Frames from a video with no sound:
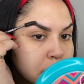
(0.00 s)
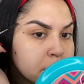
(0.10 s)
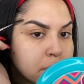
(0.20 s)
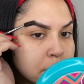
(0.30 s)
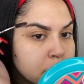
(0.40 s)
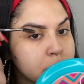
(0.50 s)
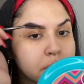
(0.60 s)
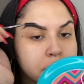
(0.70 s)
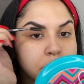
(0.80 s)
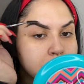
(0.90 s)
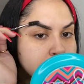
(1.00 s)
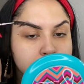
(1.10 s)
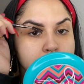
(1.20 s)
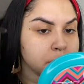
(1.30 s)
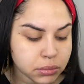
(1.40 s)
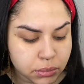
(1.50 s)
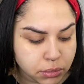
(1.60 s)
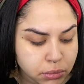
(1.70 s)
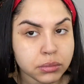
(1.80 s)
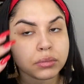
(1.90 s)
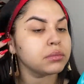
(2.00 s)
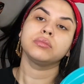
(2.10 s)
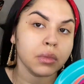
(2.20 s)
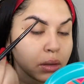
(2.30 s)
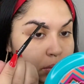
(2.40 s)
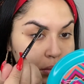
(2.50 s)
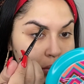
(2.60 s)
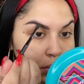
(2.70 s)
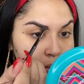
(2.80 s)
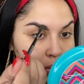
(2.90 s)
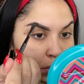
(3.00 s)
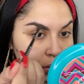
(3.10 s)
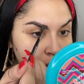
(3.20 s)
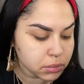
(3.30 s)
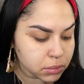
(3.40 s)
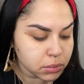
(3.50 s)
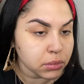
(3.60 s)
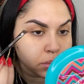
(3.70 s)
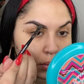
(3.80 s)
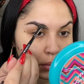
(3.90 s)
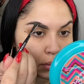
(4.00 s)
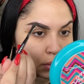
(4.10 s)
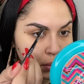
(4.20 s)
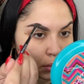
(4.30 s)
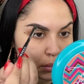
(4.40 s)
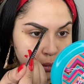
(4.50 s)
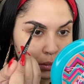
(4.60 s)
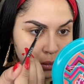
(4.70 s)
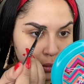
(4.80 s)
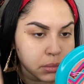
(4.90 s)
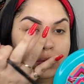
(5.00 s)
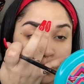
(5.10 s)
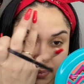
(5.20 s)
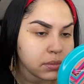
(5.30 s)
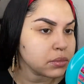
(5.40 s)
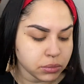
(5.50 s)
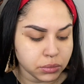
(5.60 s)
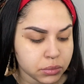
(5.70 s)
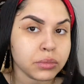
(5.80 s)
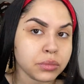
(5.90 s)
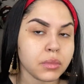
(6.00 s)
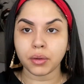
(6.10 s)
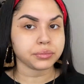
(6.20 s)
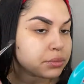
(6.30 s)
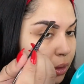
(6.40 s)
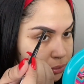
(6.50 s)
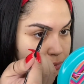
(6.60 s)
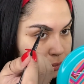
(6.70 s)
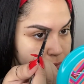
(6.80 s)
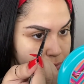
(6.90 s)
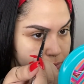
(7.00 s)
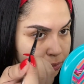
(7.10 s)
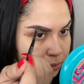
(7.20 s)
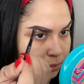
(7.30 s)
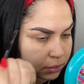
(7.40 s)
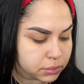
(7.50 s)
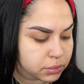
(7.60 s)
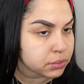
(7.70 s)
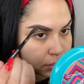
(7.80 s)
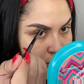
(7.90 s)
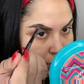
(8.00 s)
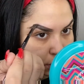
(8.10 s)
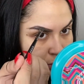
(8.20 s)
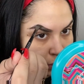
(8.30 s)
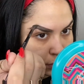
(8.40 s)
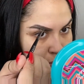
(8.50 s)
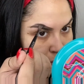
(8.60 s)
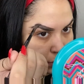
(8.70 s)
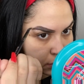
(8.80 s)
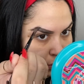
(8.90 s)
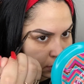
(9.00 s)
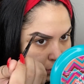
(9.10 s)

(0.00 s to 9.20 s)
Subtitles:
Then we're going to brush the hairs downwards, and we're going to then trace the top portion of the brow and then